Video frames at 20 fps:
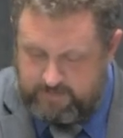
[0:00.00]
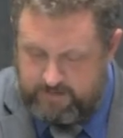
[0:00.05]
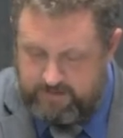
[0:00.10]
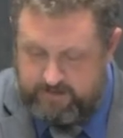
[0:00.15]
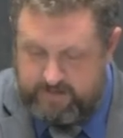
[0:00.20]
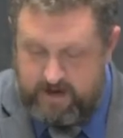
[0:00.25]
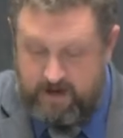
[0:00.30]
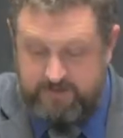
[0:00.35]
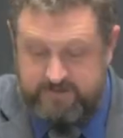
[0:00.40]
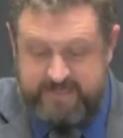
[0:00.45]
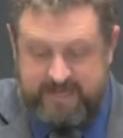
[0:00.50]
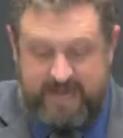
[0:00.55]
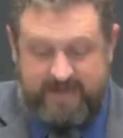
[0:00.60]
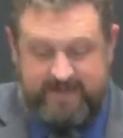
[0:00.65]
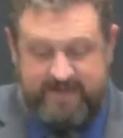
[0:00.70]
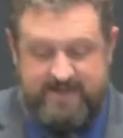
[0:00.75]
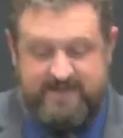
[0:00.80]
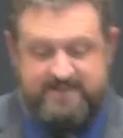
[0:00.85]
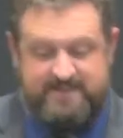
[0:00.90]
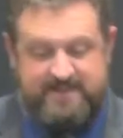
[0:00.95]
Now,
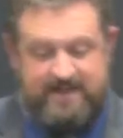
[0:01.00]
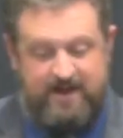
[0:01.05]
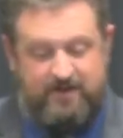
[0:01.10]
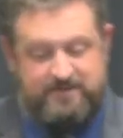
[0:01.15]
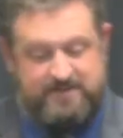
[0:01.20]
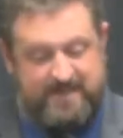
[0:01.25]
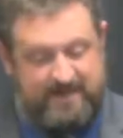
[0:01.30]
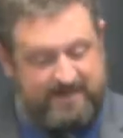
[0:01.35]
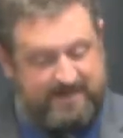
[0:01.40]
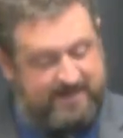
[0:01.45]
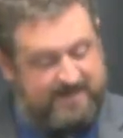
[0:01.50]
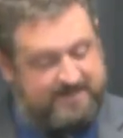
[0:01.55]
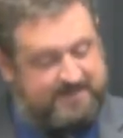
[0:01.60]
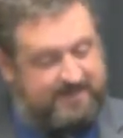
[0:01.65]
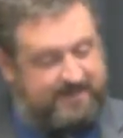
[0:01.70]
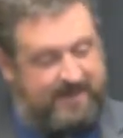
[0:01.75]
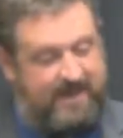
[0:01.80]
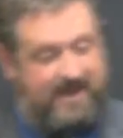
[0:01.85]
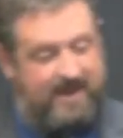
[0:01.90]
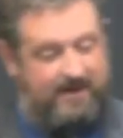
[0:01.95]
Zacchaeus, now, Zacchaeus
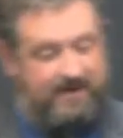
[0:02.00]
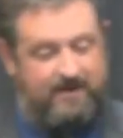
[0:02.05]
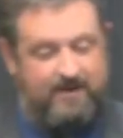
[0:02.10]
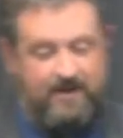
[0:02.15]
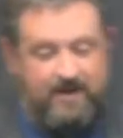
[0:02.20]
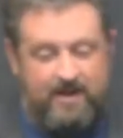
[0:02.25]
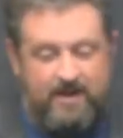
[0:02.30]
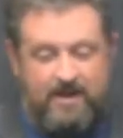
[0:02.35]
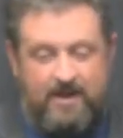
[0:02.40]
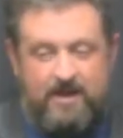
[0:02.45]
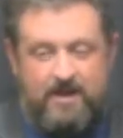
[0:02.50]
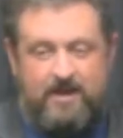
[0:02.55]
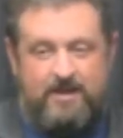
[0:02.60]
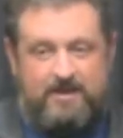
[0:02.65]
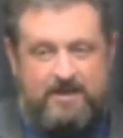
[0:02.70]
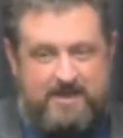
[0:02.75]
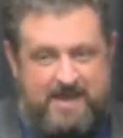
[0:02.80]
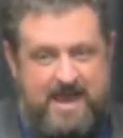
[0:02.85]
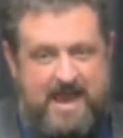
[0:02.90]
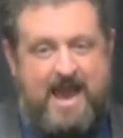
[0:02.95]
again
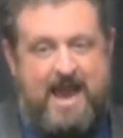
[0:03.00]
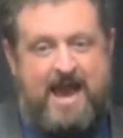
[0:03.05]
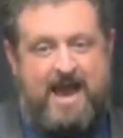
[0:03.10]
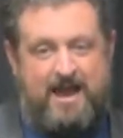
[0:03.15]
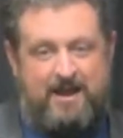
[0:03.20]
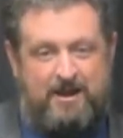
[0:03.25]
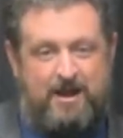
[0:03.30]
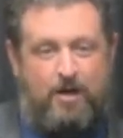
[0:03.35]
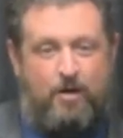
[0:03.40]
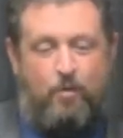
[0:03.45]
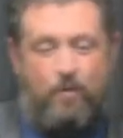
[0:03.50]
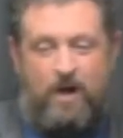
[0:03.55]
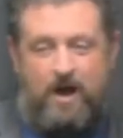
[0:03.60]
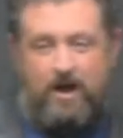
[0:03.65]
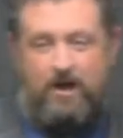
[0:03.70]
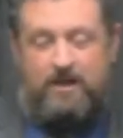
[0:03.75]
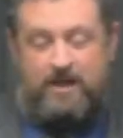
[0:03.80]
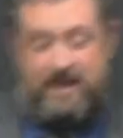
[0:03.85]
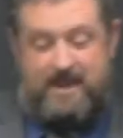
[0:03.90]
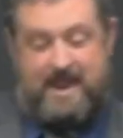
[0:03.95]
he had a
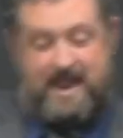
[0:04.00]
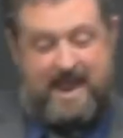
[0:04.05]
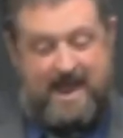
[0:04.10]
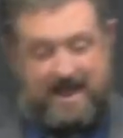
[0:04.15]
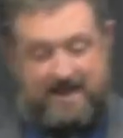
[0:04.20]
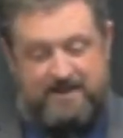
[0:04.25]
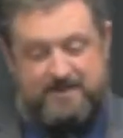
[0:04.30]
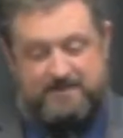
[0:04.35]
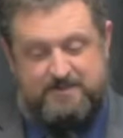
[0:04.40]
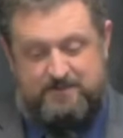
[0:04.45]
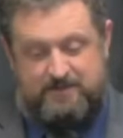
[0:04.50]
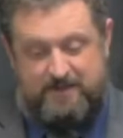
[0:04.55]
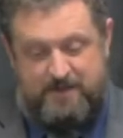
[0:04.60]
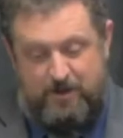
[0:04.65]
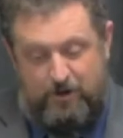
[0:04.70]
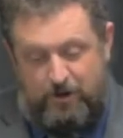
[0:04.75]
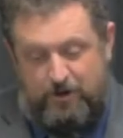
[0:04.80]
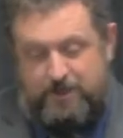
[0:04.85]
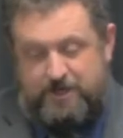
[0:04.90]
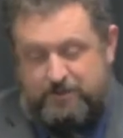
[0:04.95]
well, he had his,
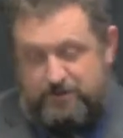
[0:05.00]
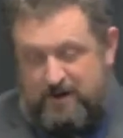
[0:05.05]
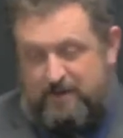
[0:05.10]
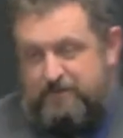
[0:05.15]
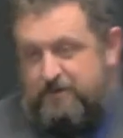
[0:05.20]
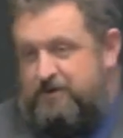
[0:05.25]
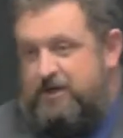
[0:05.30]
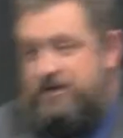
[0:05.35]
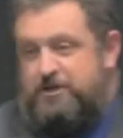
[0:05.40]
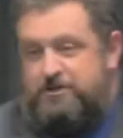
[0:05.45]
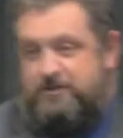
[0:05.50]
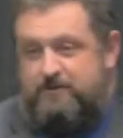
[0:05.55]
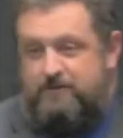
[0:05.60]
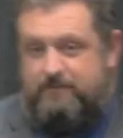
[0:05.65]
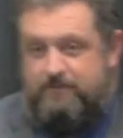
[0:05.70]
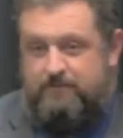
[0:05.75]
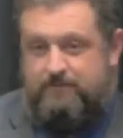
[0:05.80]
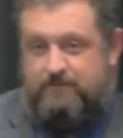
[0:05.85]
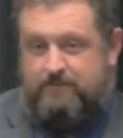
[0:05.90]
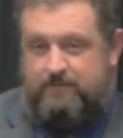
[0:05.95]
he earned his reputation,
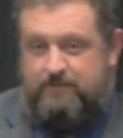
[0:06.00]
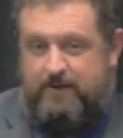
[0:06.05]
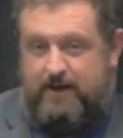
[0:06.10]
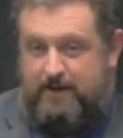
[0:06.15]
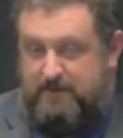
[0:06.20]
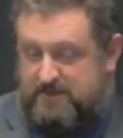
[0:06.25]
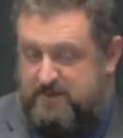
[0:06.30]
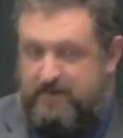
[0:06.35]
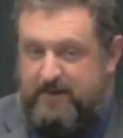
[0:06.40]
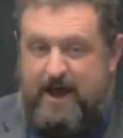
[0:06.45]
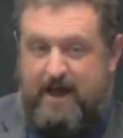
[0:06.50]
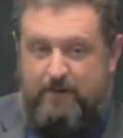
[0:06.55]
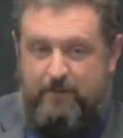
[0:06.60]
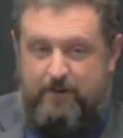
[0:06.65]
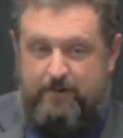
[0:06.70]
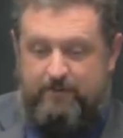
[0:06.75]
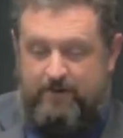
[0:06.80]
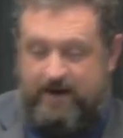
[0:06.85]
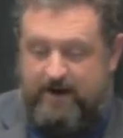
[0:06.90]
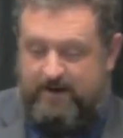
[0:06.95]
and it was a bad
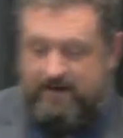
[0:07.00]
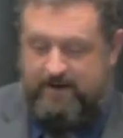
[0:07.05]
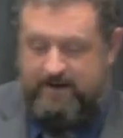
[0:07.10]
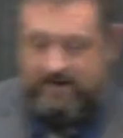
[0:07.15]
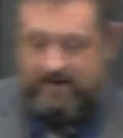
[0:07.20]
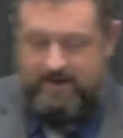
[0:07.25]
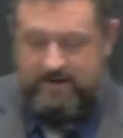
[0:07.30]
one, right?